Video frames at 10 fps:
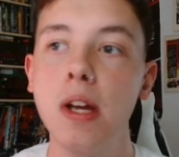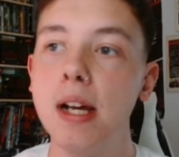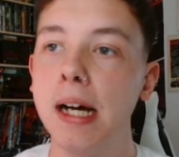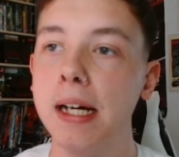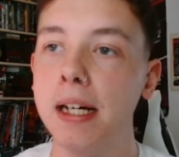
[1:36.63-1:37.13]

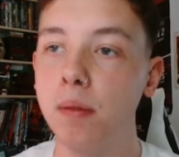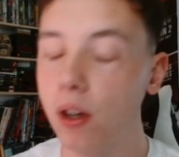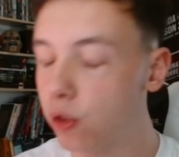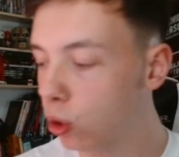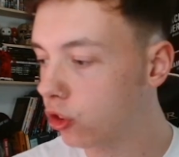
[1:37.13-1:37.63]

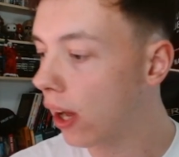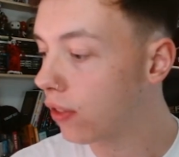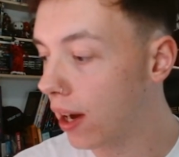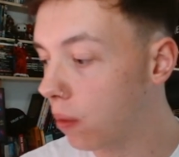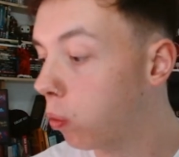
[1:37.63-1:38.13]
of course, had
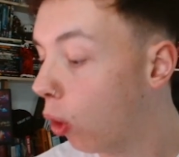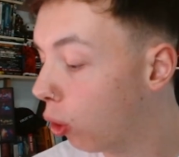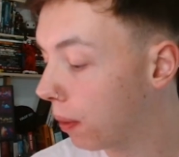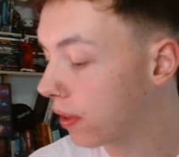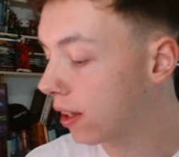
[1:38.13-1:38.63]
that war
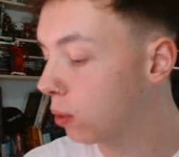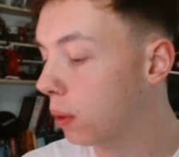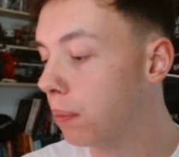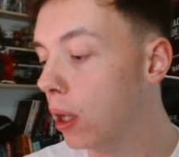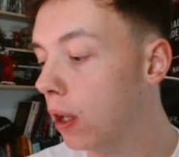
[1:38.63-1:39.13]
with
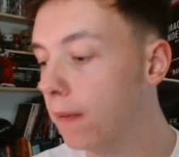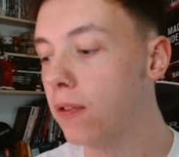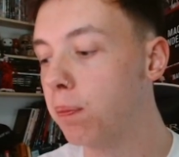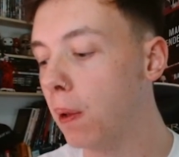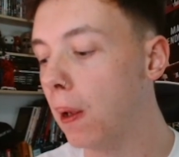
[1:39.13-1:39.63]
Gilbert Burns,
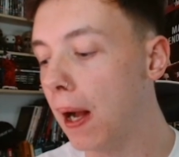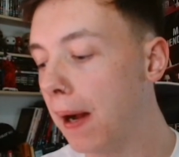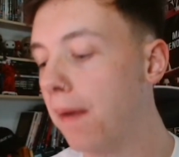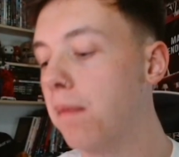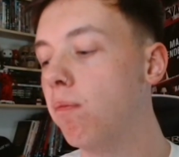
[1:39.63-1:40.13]

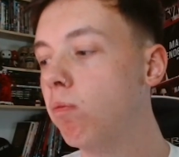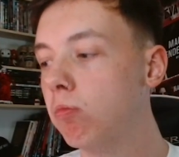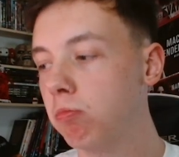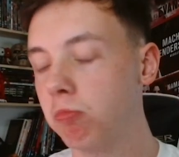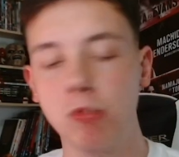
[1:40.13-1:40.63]
but
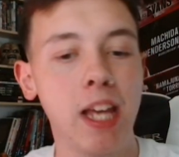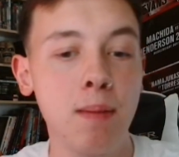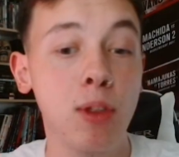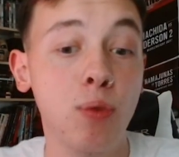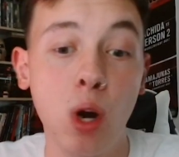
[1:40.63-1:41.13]

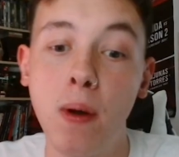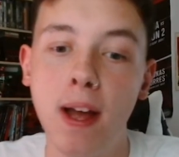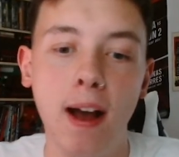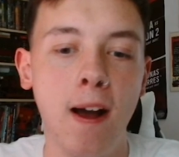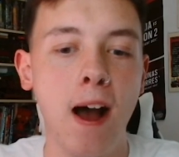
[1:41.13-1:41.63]
came through it
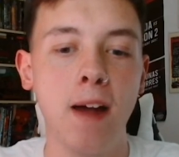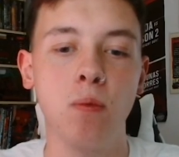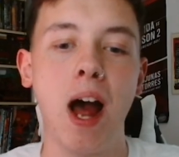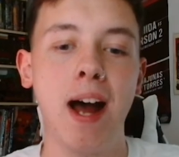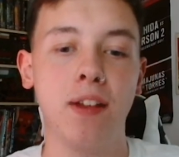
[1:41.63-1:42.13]

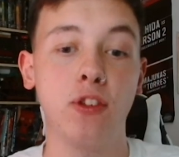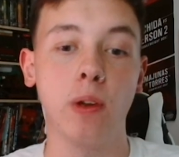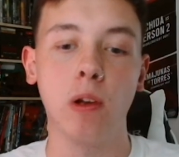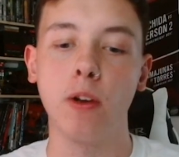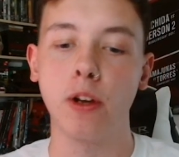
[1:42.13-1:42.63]
and answered
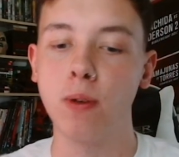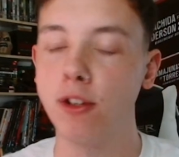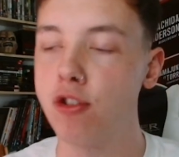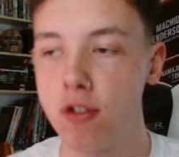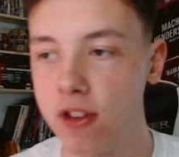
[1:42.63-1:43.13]
a lot of
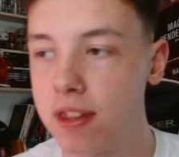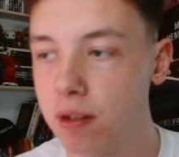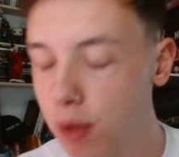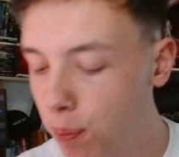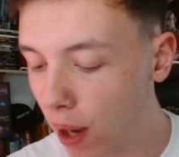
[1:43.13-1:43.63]
questions. I think
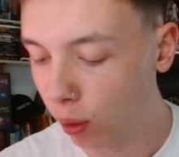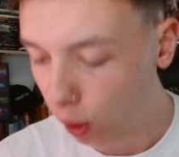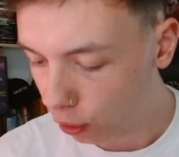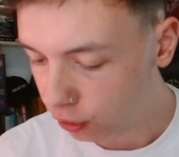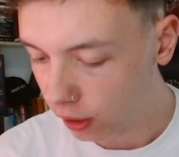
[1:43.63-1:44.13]
with Paulo
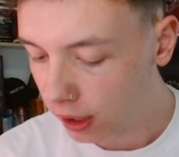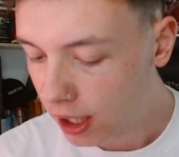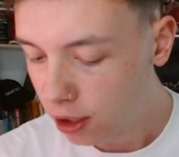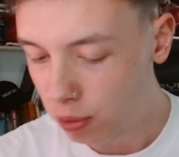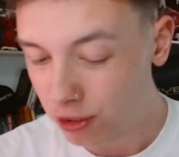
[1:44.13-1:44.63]
Costa,
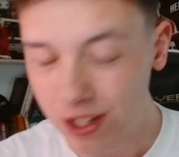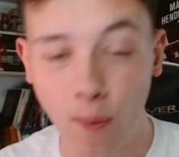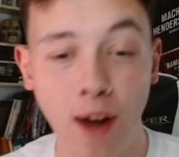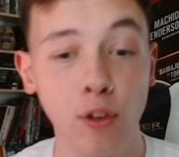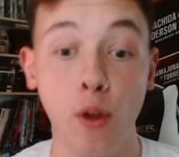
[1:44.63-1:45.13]
we still
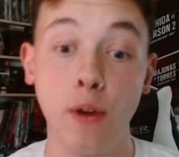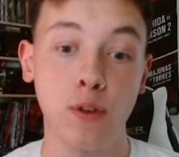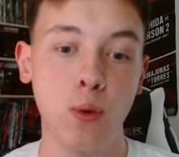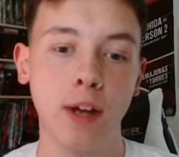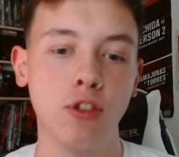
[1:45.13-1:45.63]
have a lot of
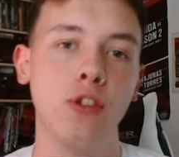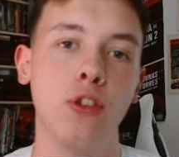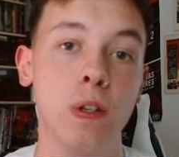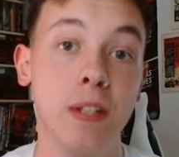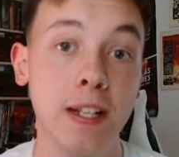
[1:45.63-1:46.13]
questions
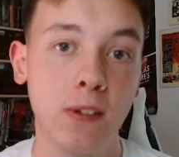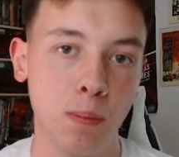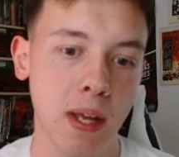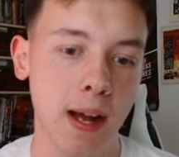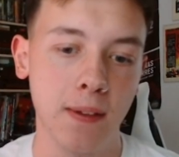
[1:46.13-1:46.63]
that need to
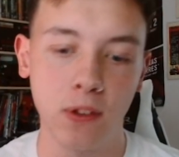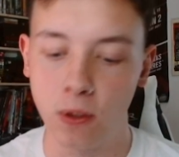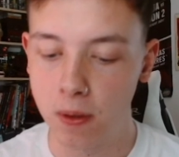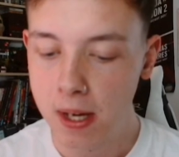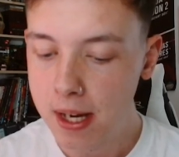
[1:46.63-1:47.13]
be
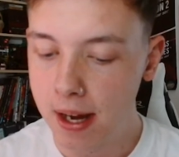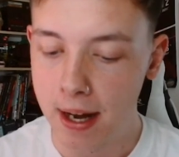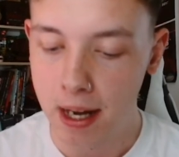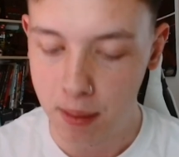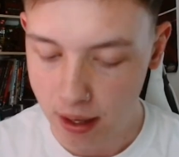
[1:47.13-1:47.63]
answered.
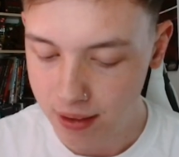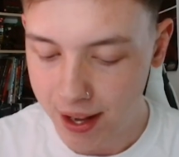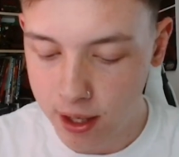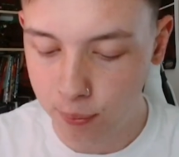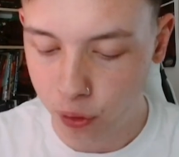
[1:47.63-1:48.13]
And
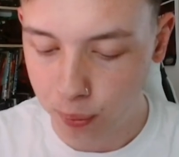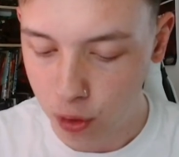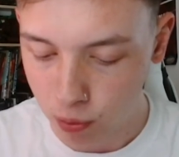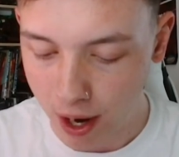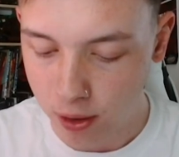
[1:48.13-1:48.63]
that comes from
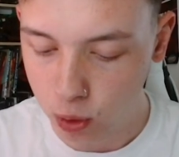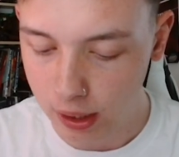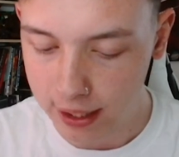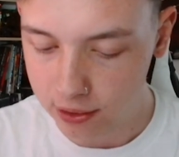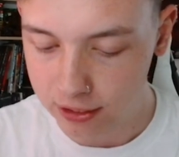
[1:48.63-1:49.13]
his record.
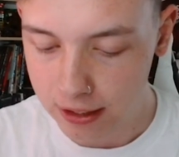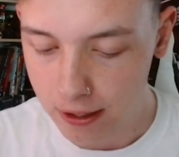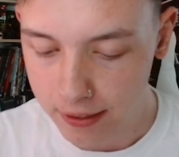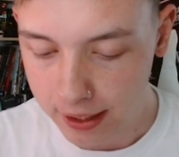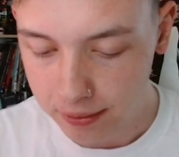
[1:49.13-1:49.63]
Let's
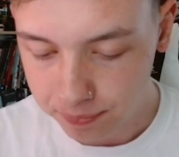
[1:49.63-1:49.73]
start there.